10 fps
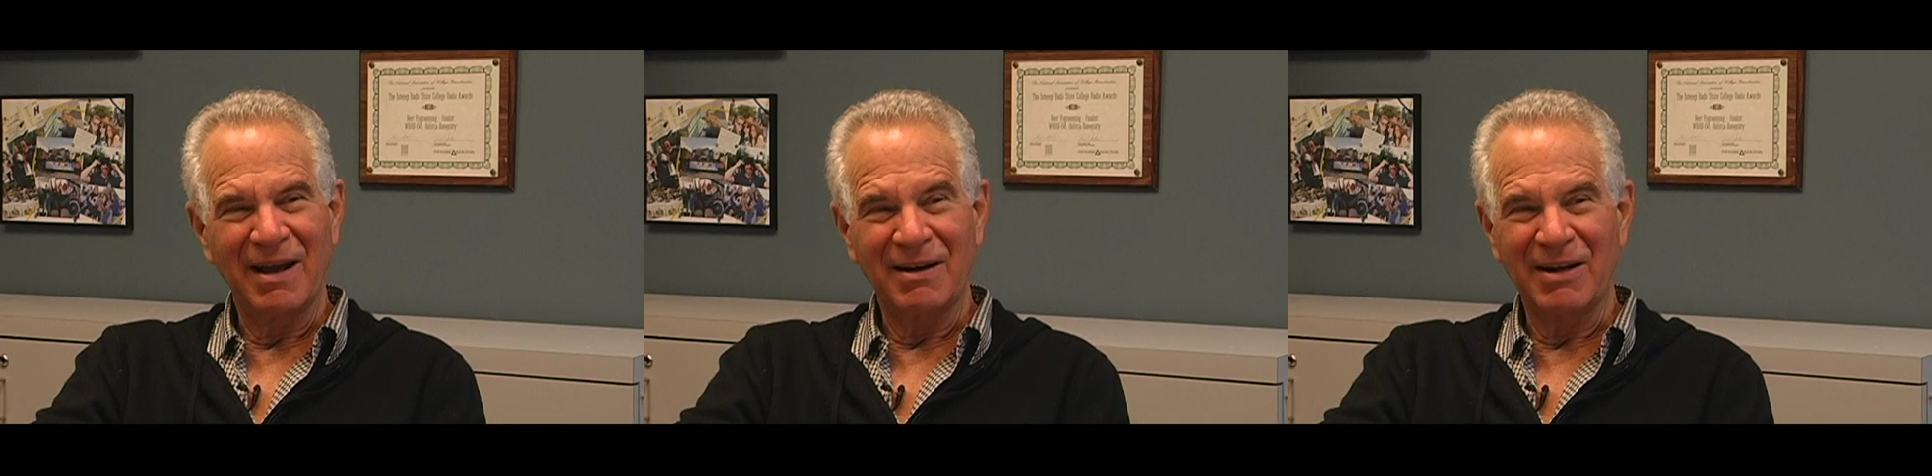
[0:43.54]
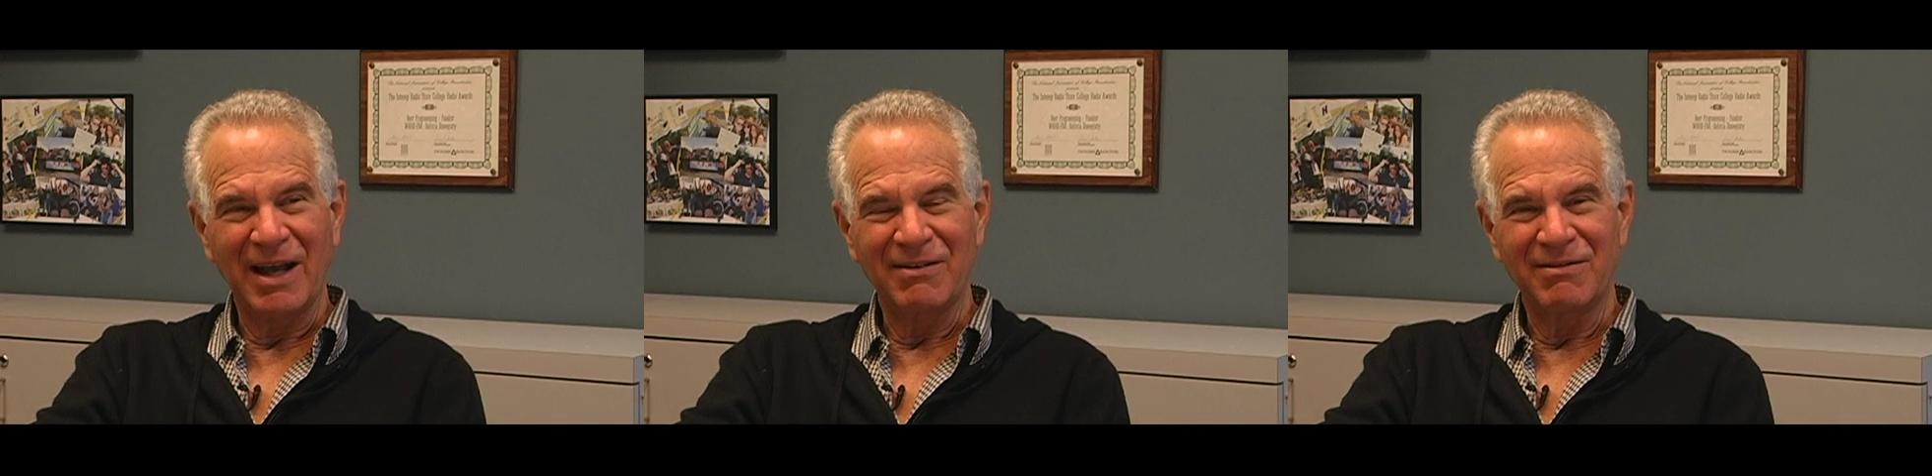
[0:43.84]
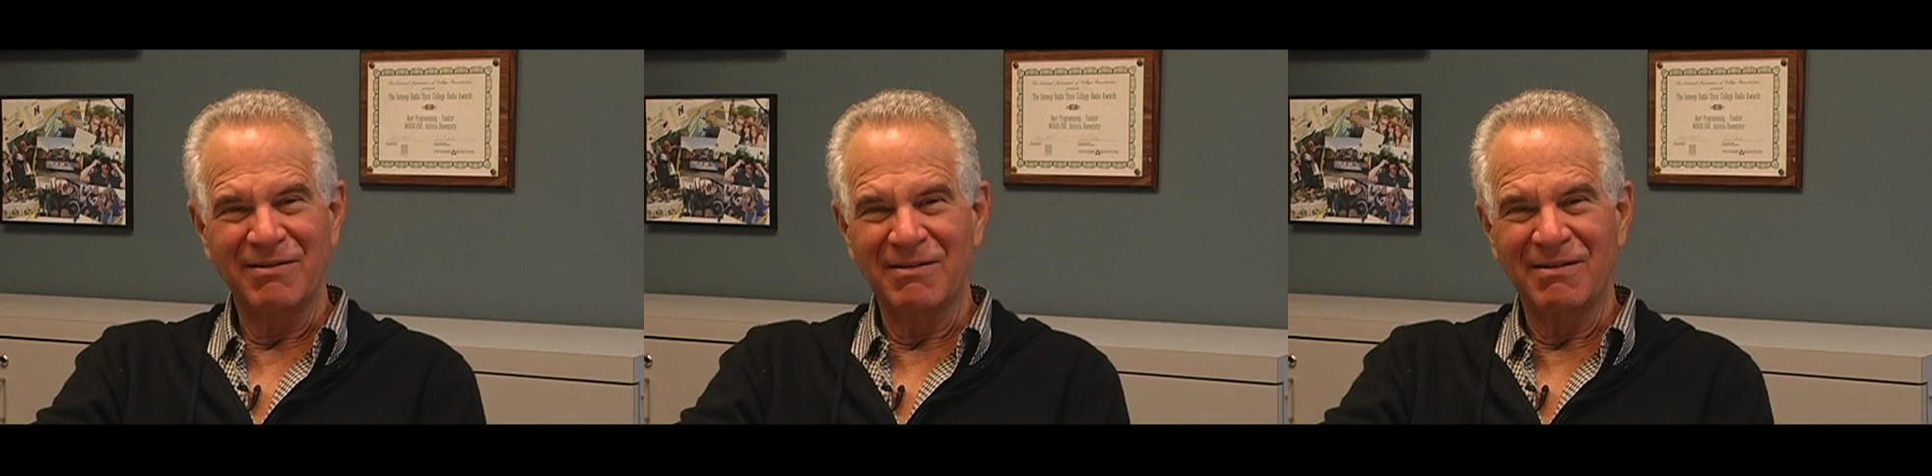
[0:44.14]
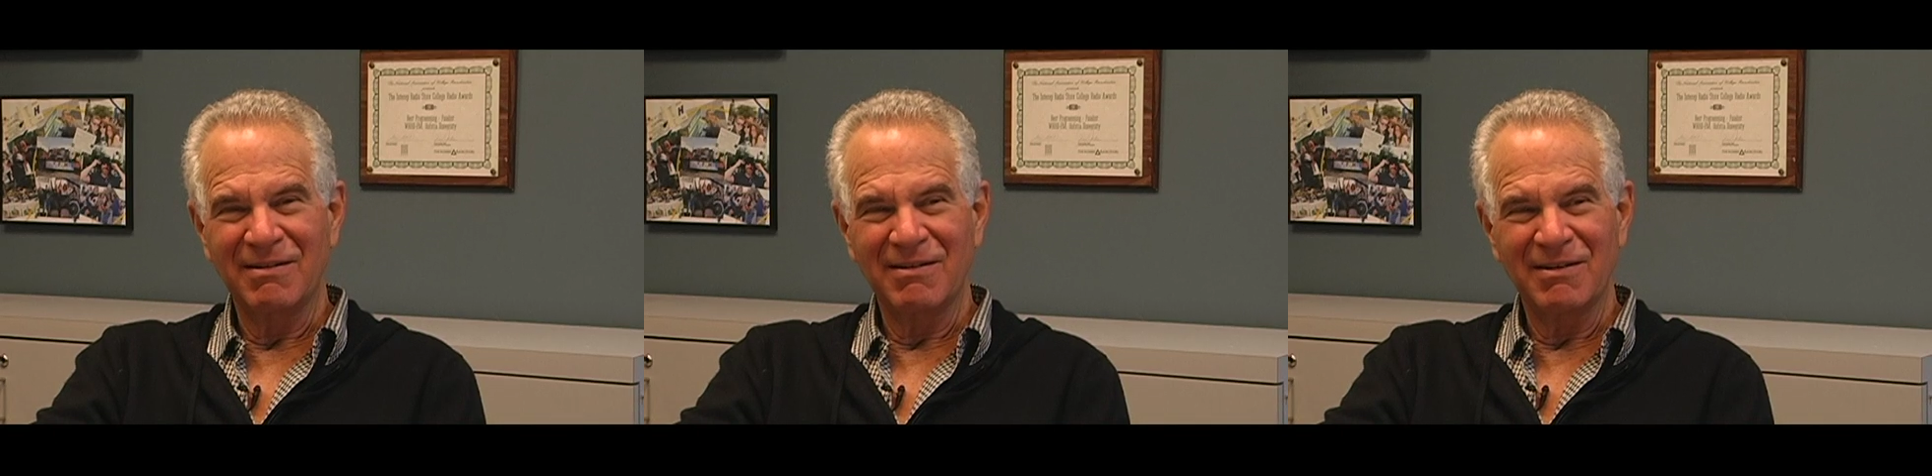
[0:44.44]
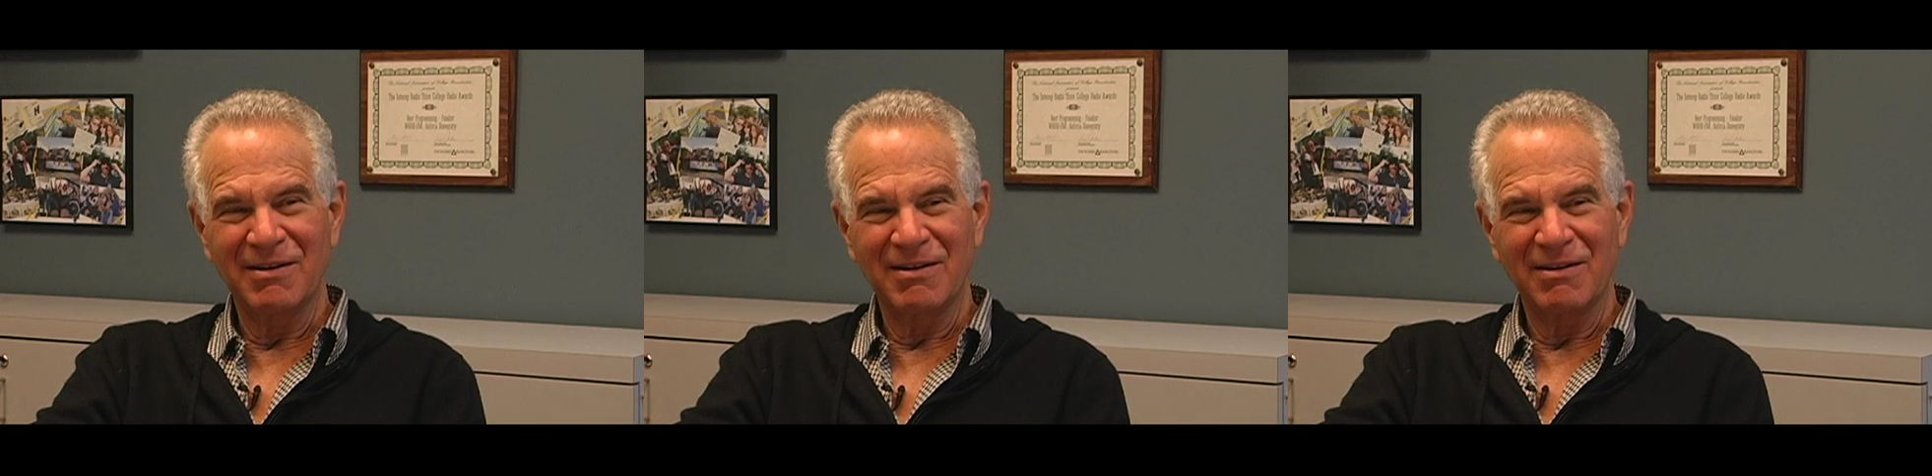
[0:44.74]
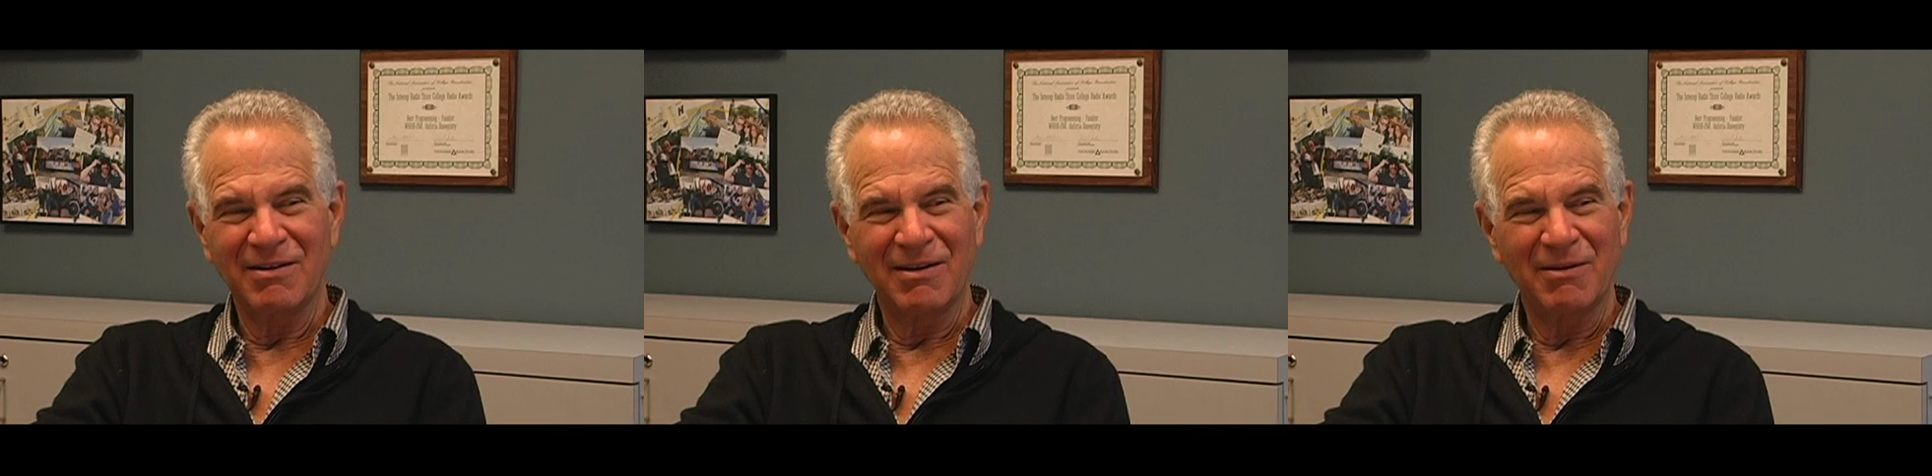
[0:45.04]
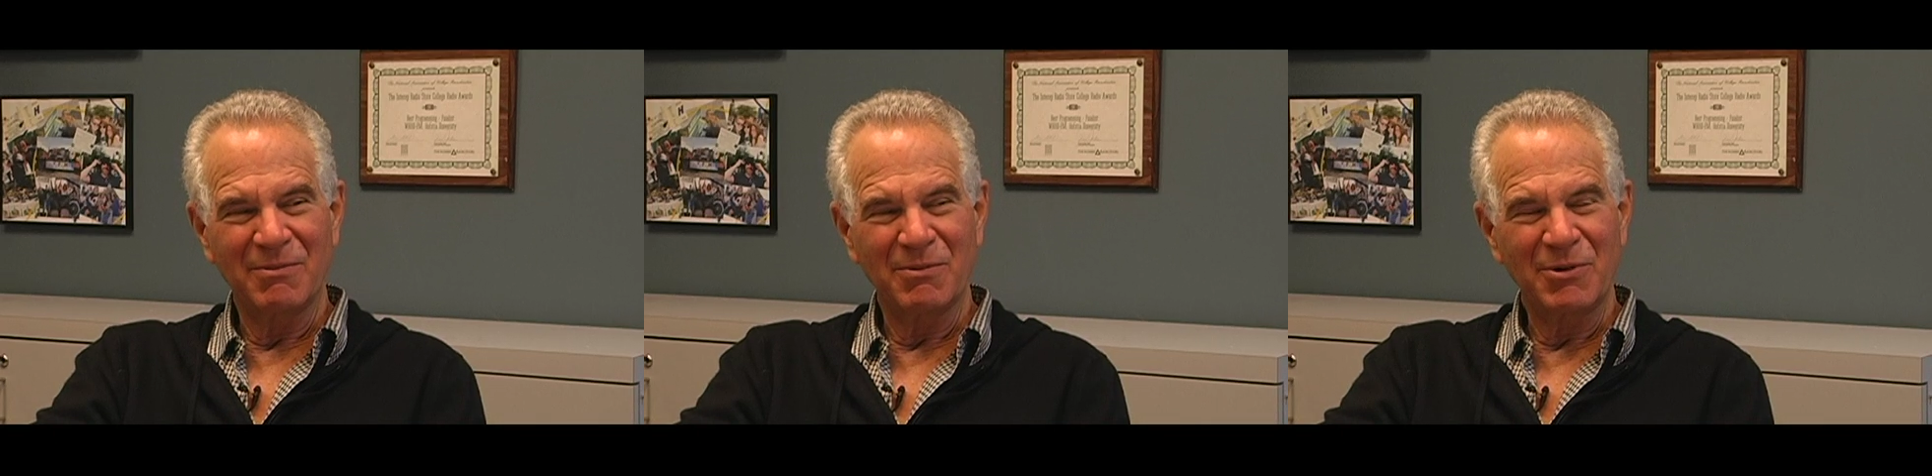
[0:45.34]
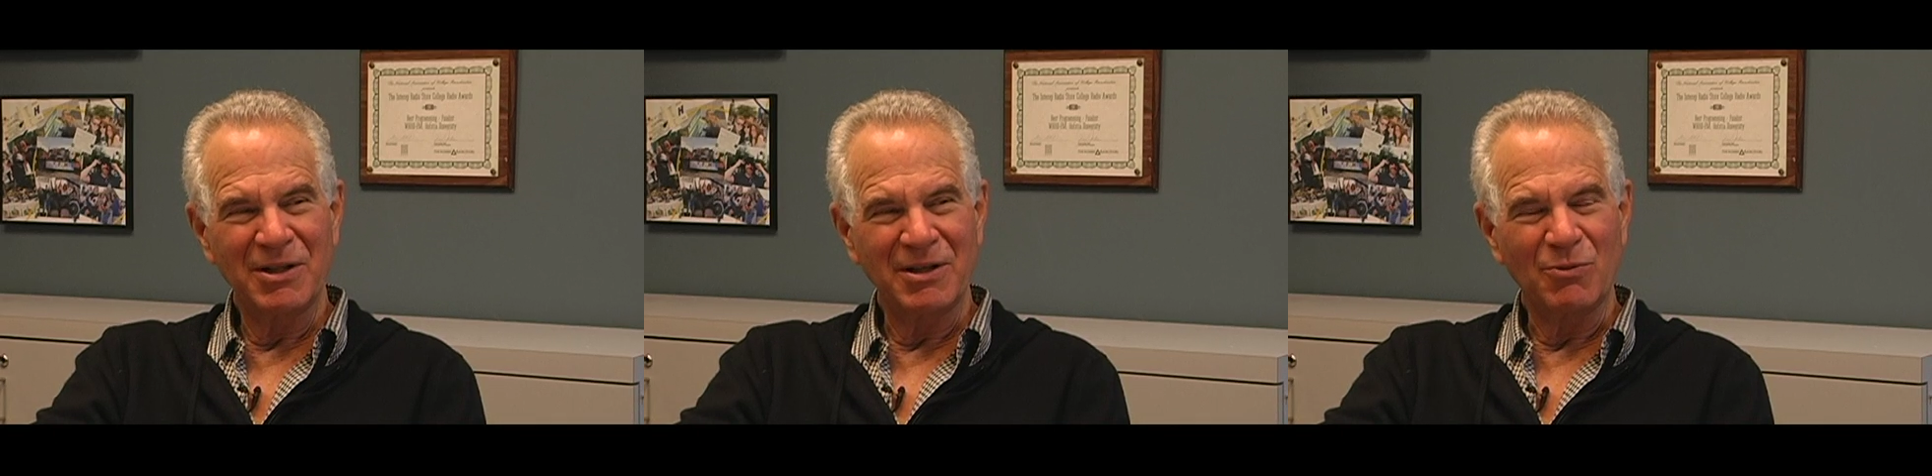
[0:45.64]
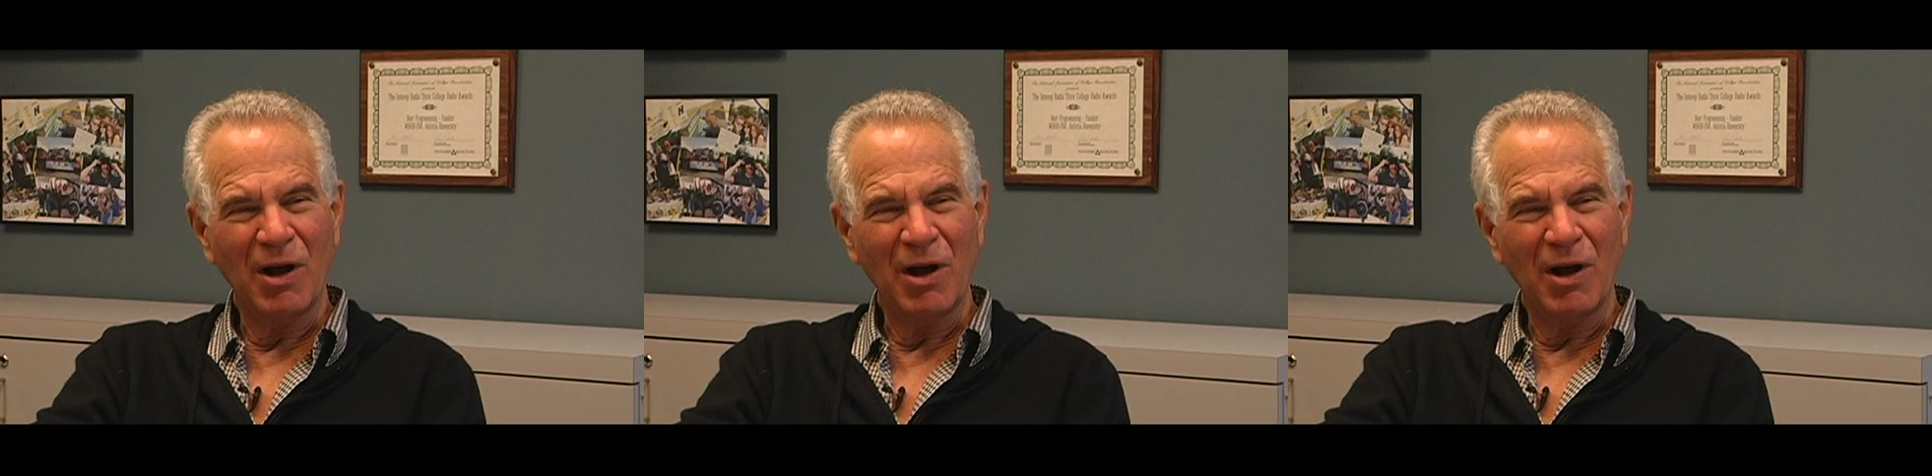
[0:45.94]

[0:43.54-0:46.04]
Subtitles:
and really